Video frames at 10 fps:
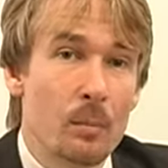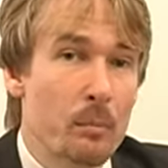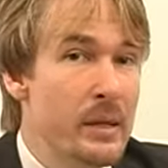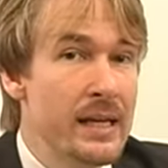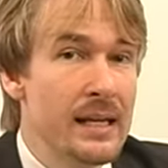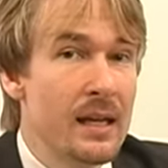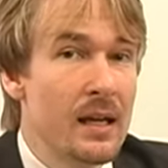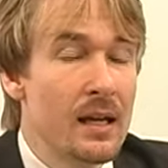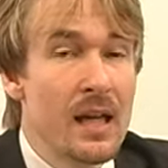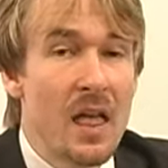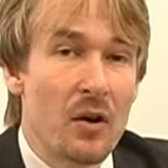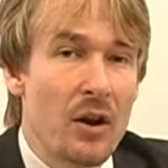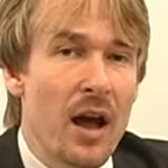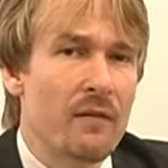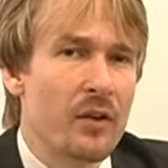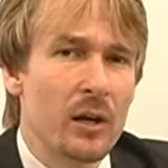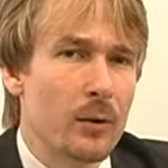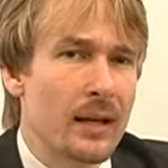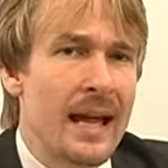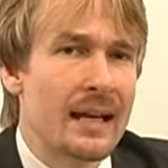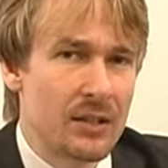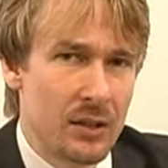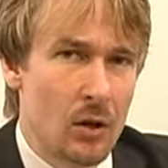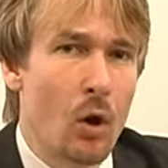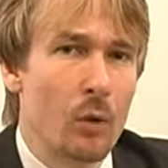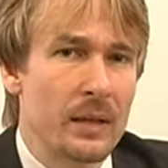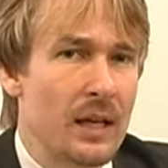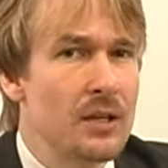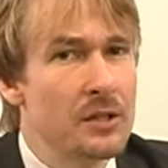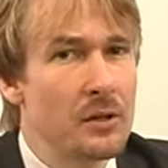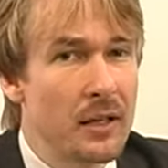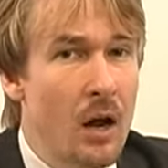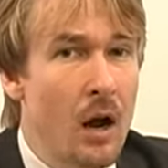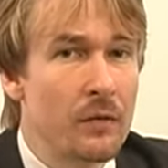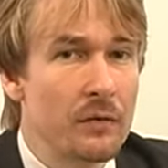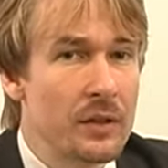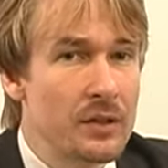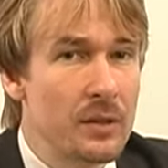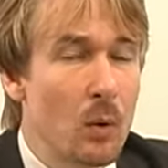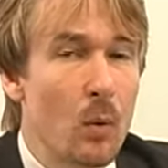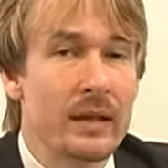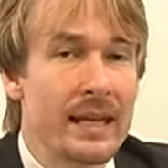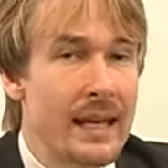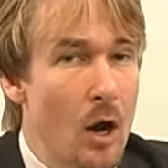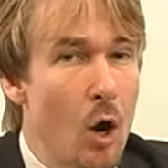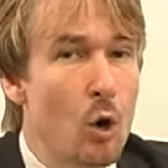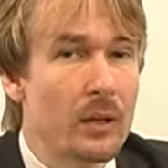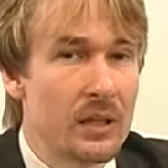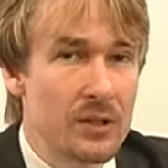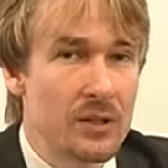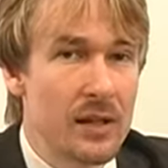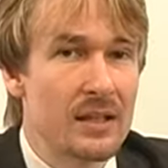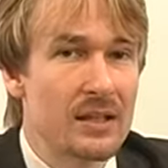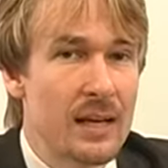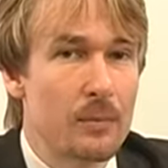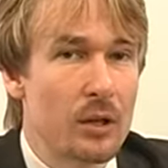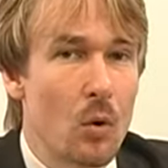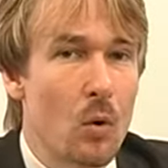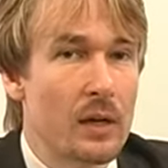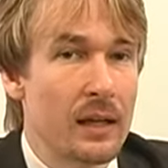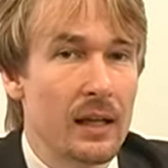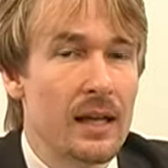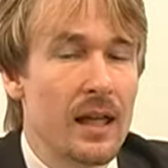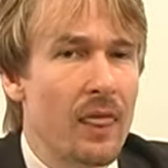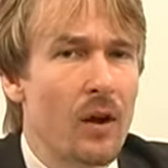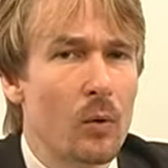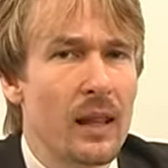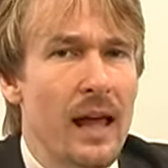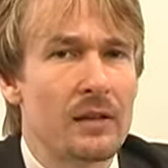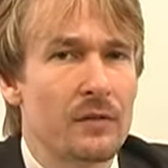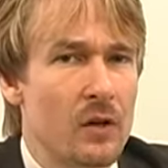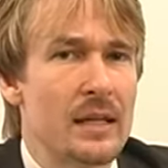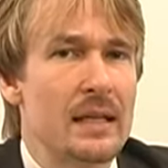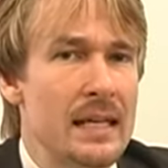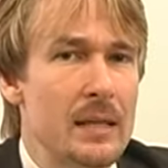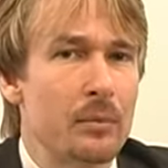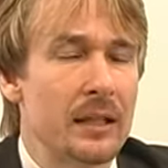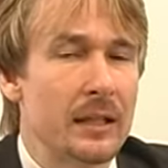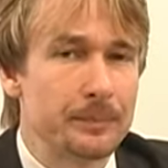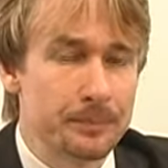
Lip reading: B, they're not very relaxed at all because they're in an office, but when they get home and listen to that same recording, they'll relax very deeply.